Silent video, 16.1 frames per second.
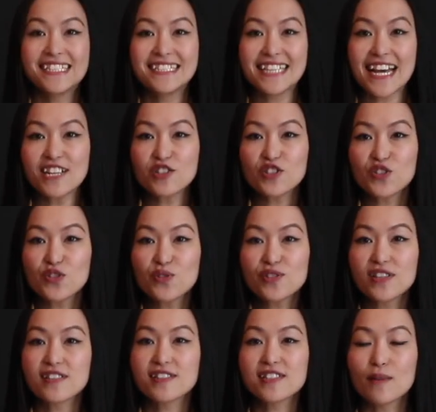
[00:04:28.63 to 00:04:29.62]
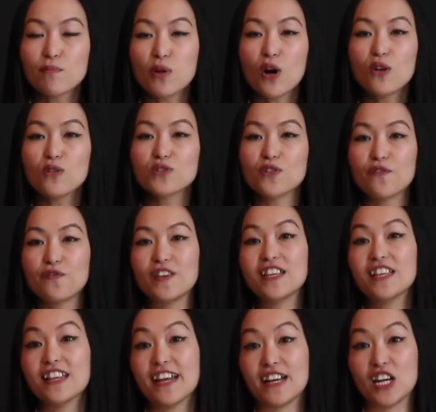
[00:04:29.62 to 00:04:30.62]
Dance shoes are supposed to
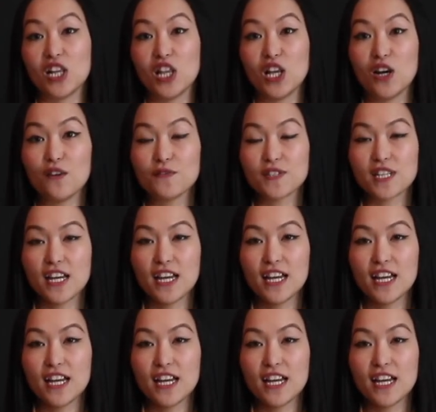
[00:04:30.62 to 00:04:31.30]
fit like gloves.